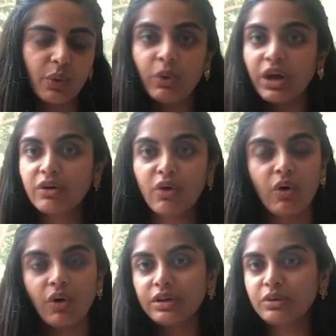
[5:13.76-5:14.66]
we're
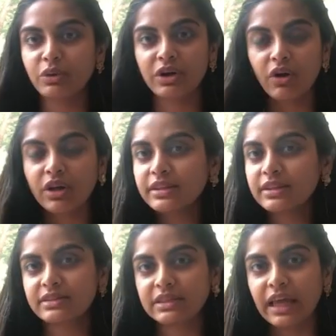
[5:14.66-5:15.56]
all in
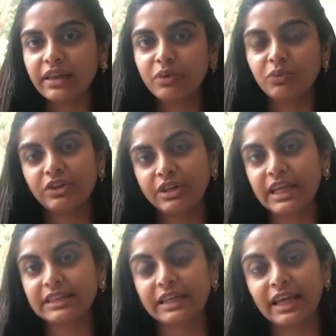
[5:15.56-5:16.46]
this together, and we
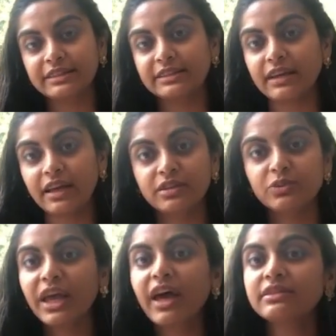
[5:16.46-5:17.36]
realize that as designers
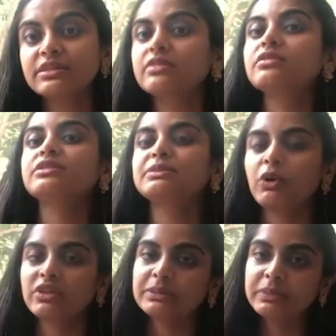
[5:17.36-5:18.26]
we have a certain
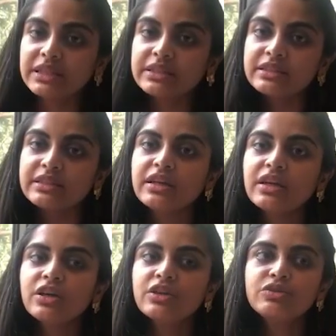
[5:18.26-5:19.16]
responsibility
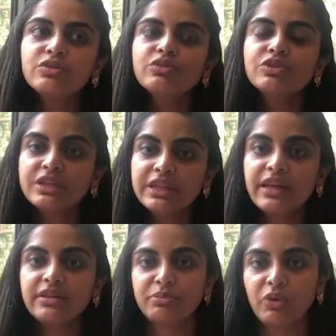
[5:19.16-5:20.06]
to
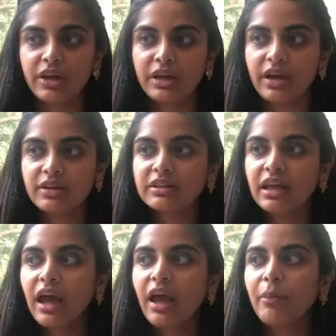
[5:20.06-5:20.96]
create product,
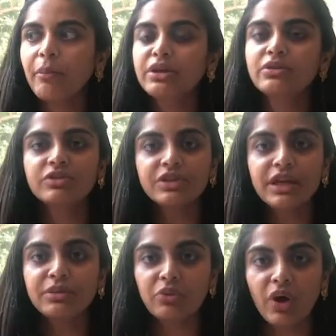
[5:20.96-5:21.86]
but to
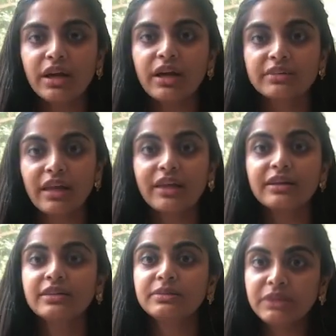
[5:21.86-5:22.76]
create product that
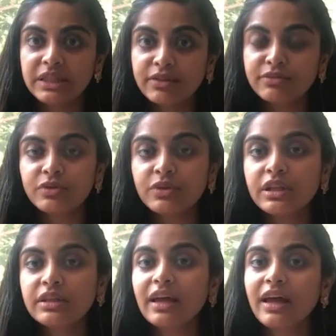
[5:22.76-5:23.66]
is meaningful,
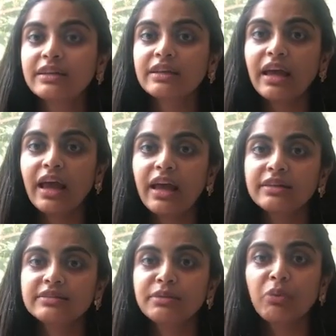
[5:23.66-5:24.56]
that
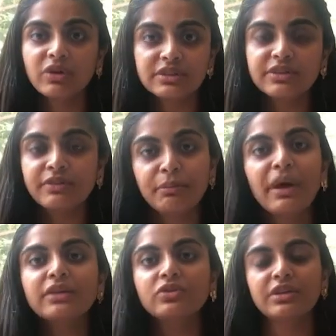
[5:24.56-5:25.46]
has a positive
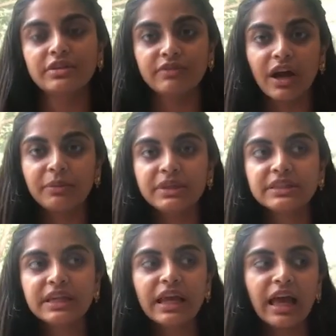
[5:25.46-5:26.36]
impact on the
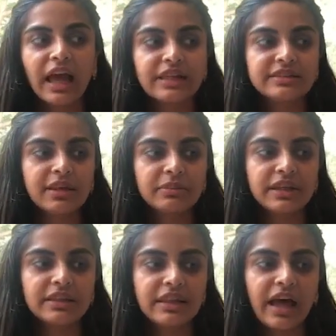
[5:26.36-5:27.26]
environment, and
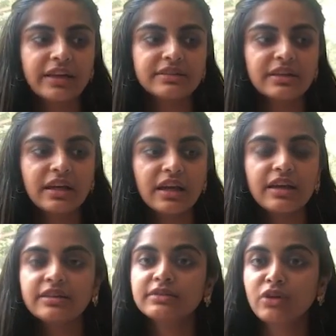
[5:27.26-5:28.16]
something that
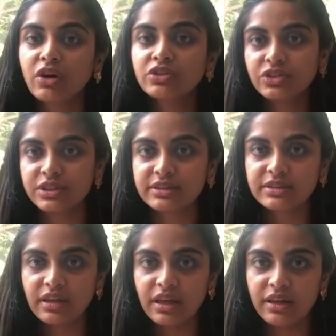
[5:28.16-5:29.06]
is
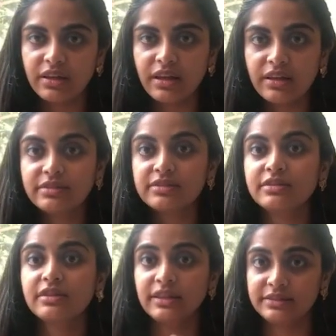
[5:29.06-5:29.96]
conscious in
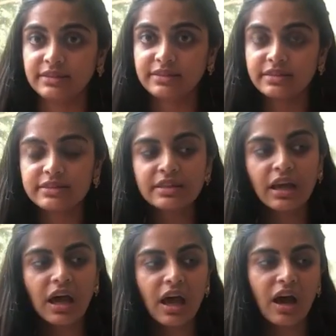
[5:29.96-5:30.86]
its existence.
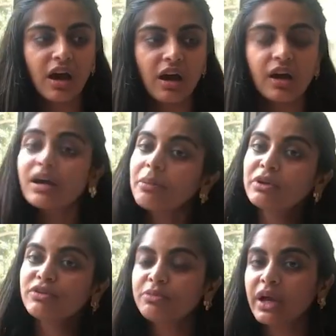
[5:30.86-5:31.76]
A
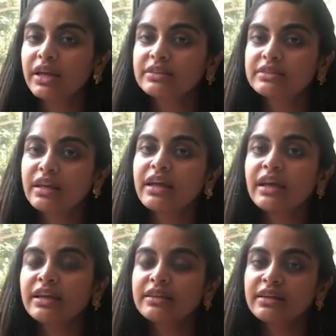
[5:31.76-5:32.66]
couple of brands that
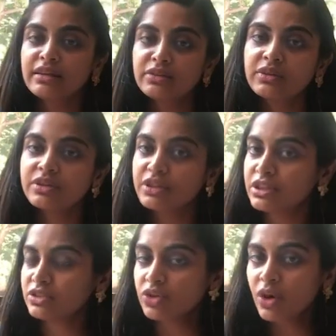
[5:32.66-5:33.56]
I think are doing a
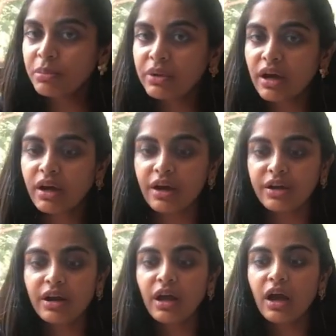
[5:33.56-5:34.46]
great job are